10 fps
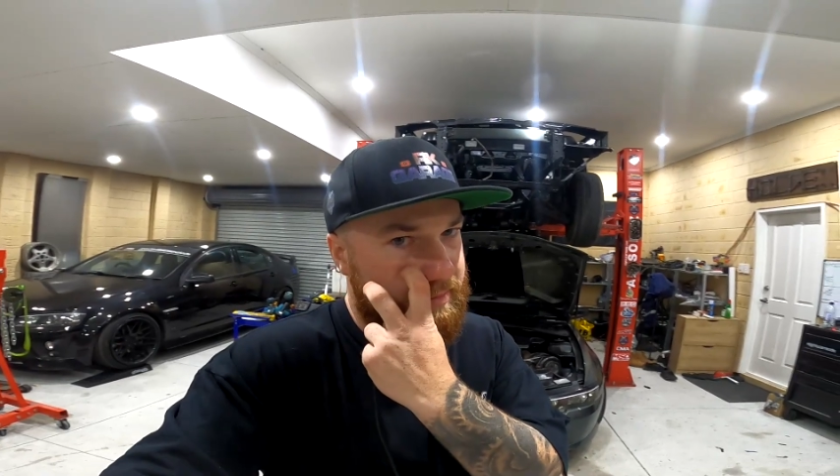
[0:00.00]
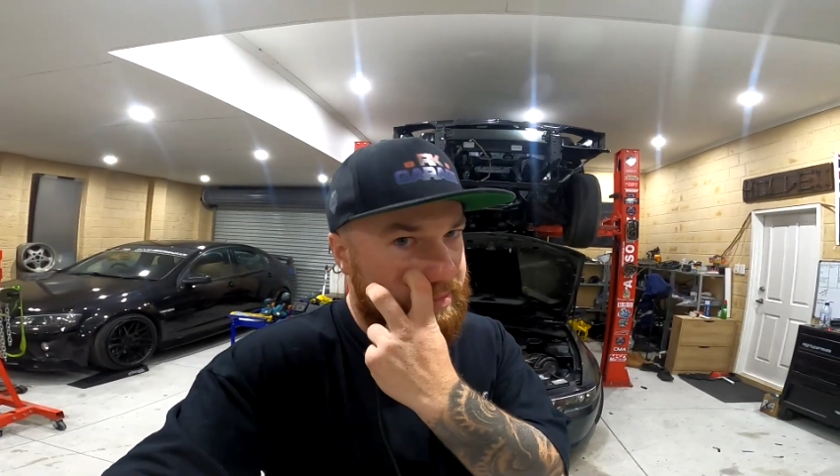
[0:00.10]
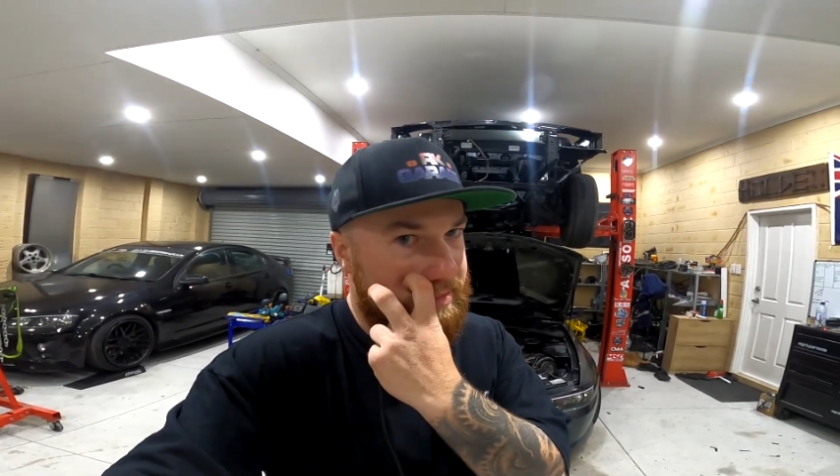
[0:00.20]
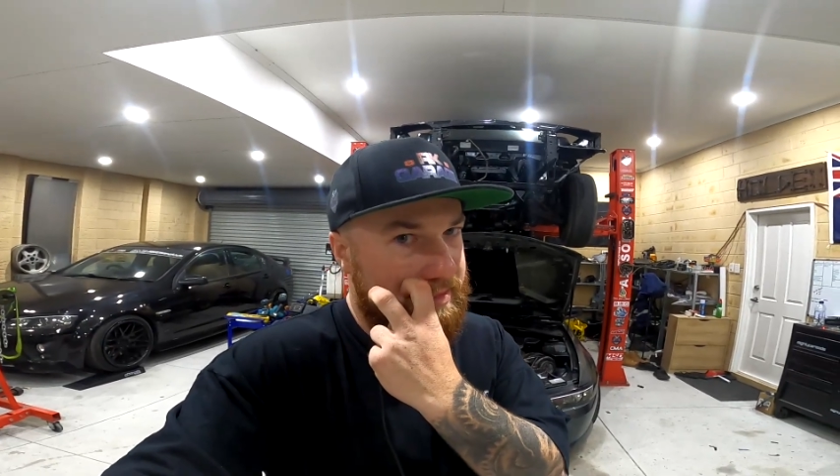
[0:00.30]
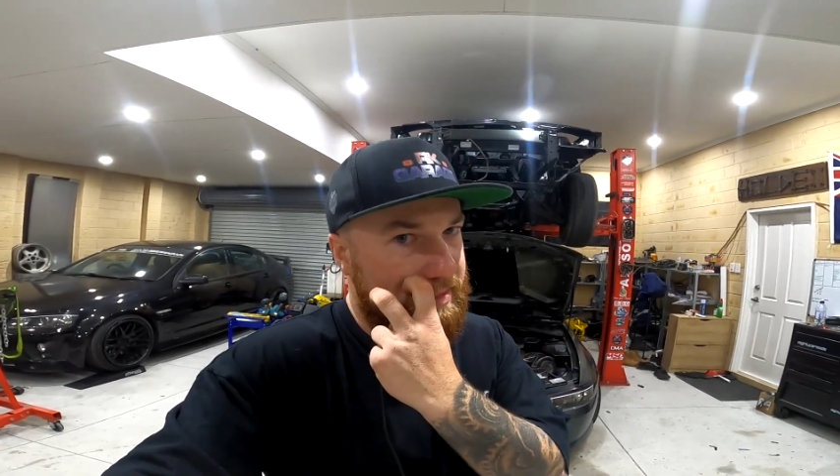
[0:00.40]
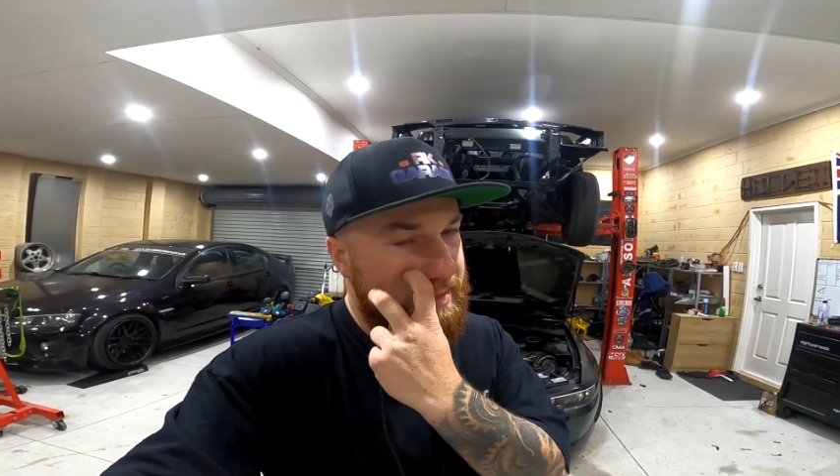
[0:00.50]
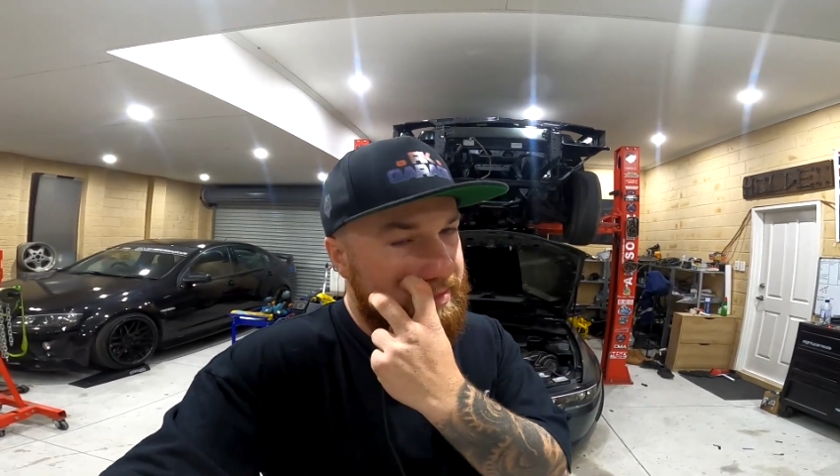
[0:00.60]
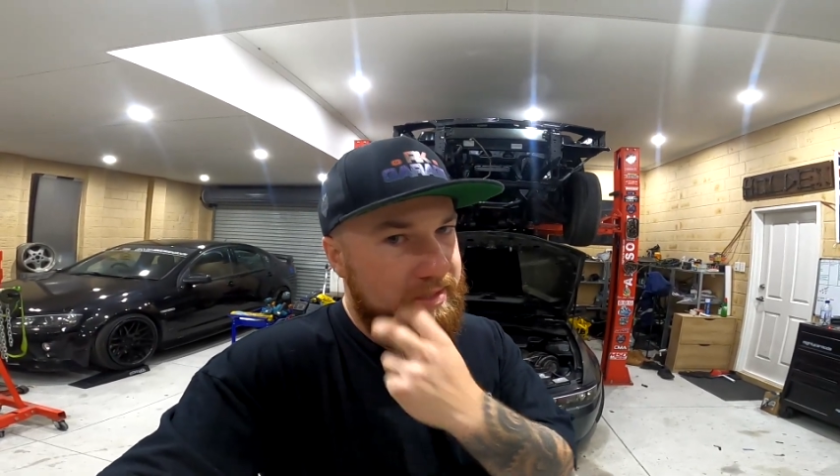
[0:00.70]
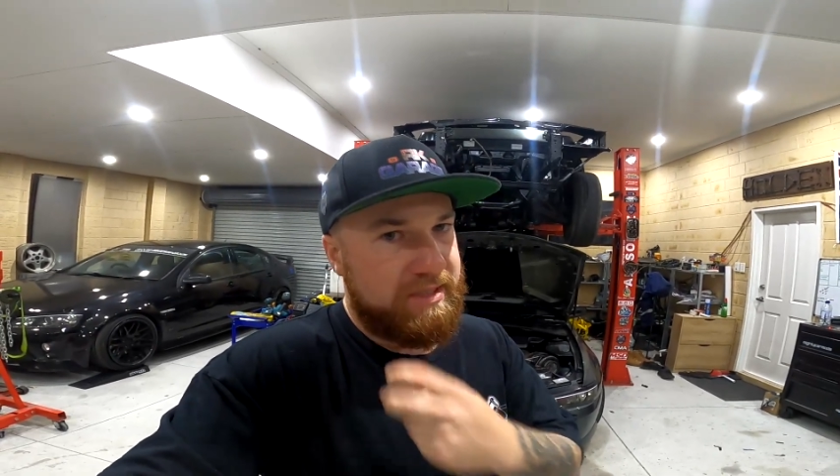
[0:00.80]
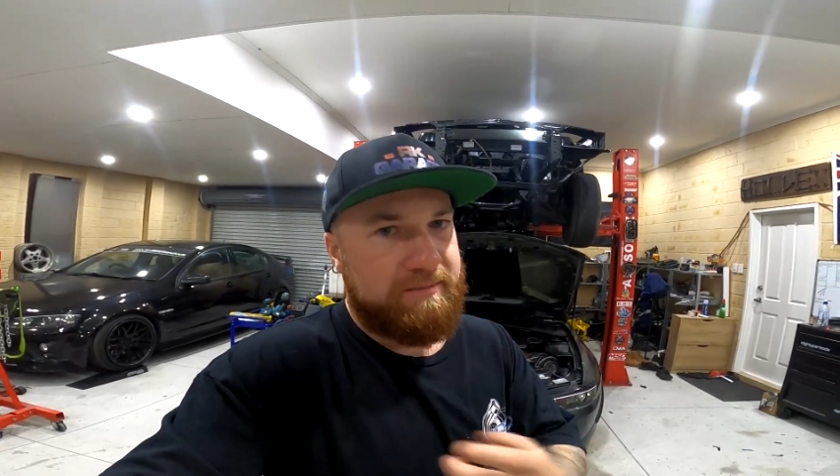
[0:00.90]
I was just
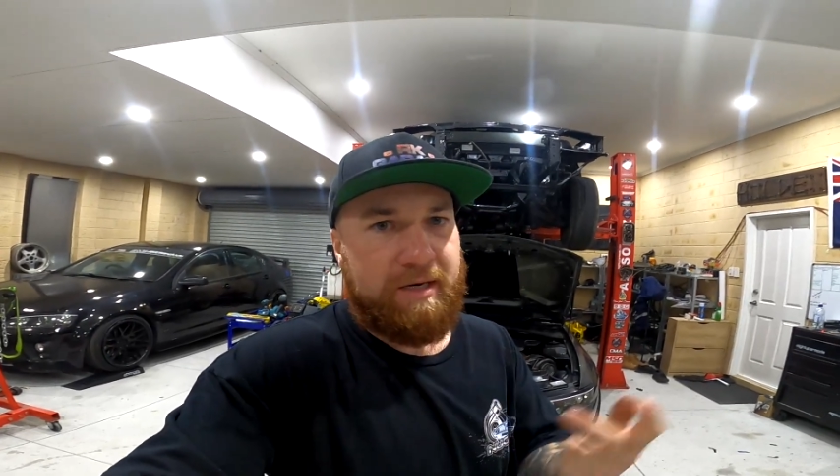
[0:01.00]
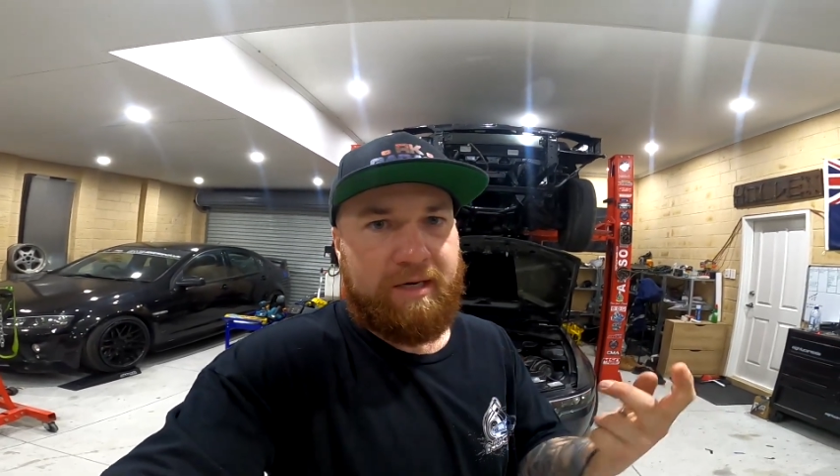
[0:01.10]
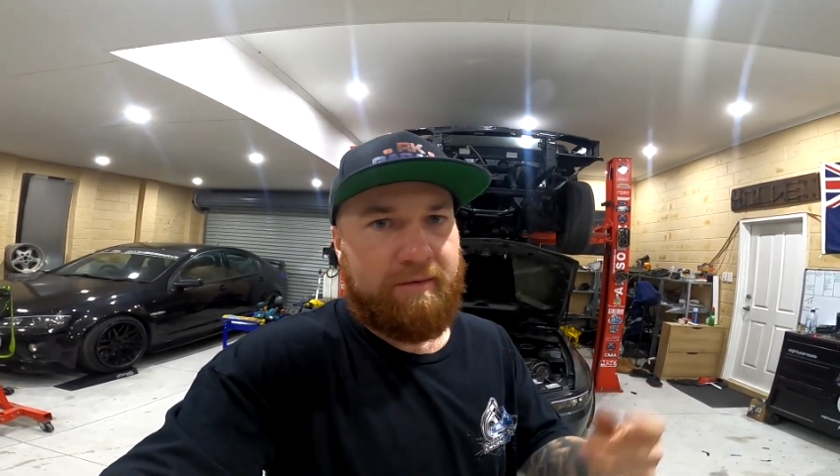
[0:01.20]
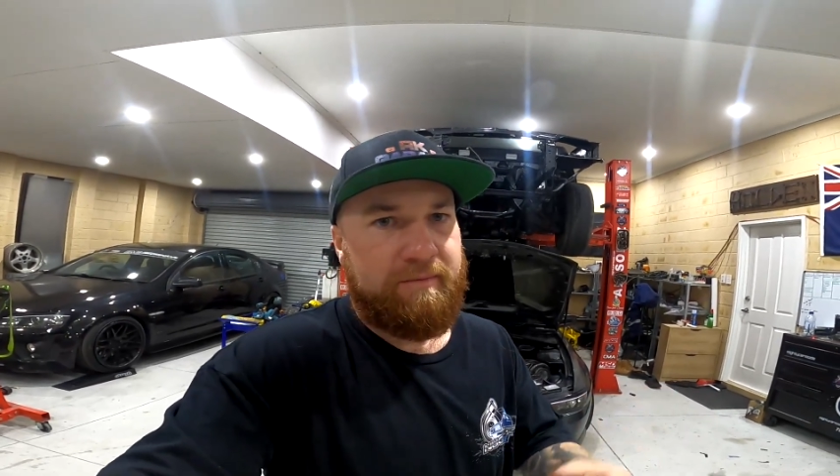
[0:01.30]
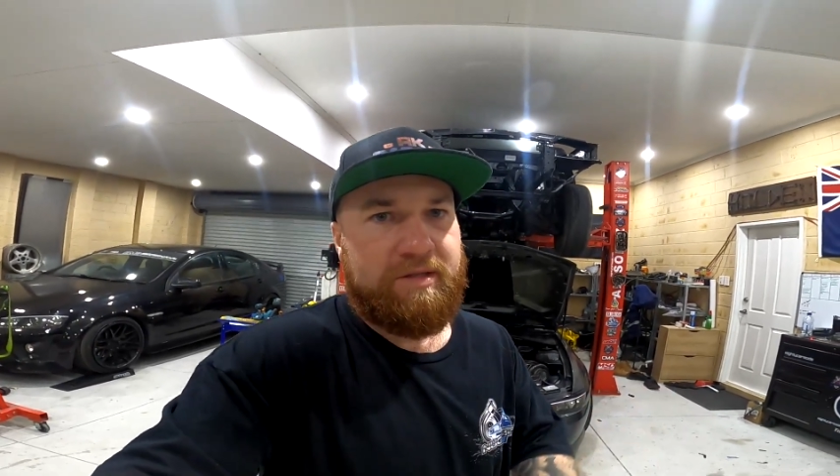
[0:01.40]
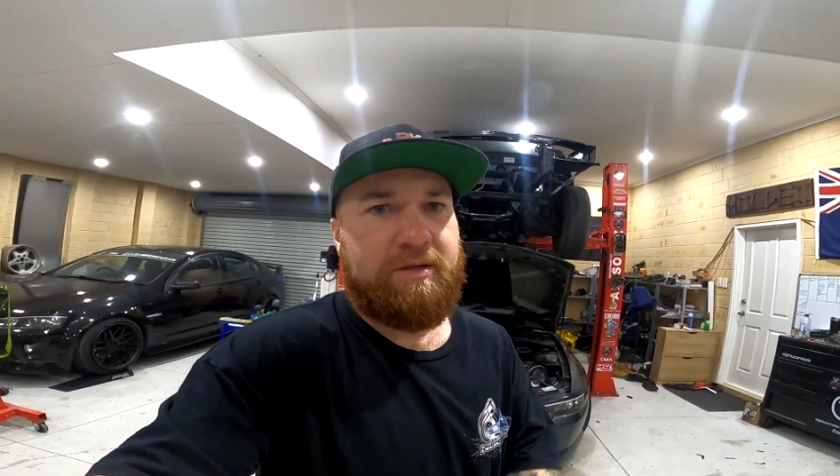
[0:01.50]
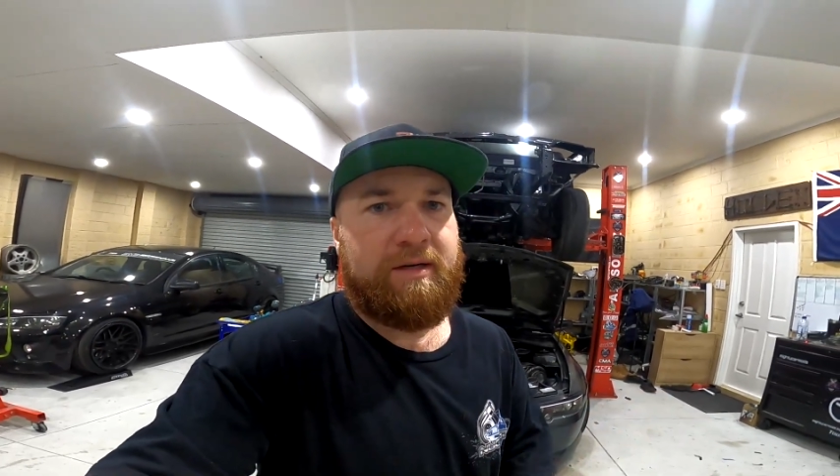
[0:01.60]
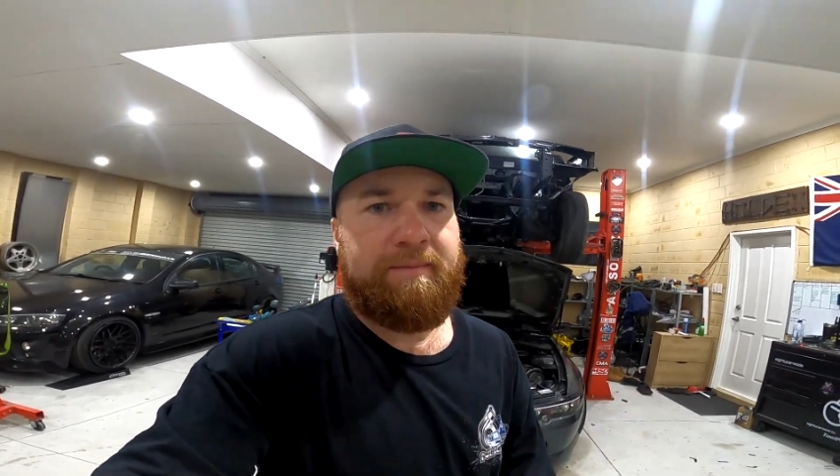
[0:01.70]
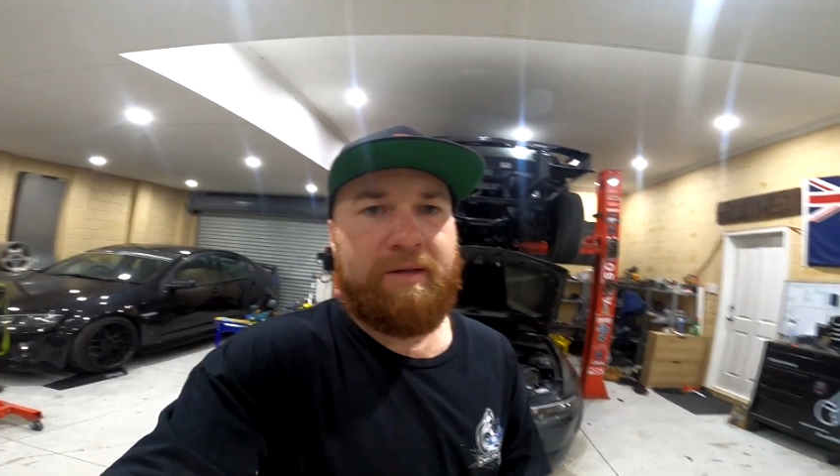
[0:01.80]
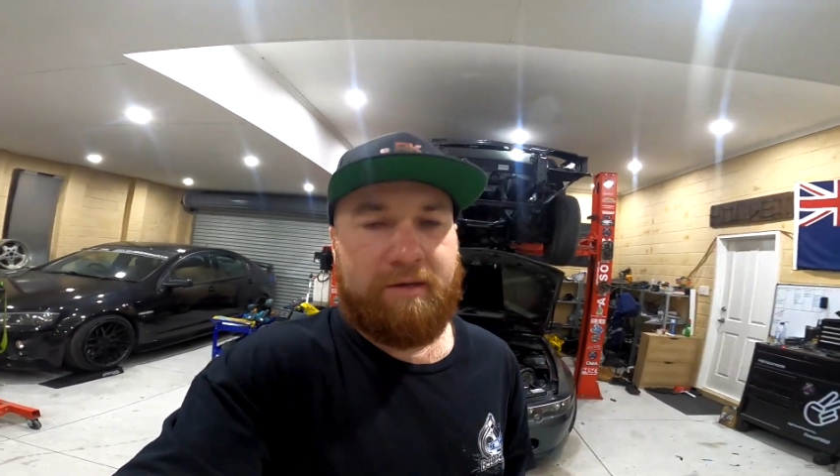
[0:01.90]
spinning on the straight.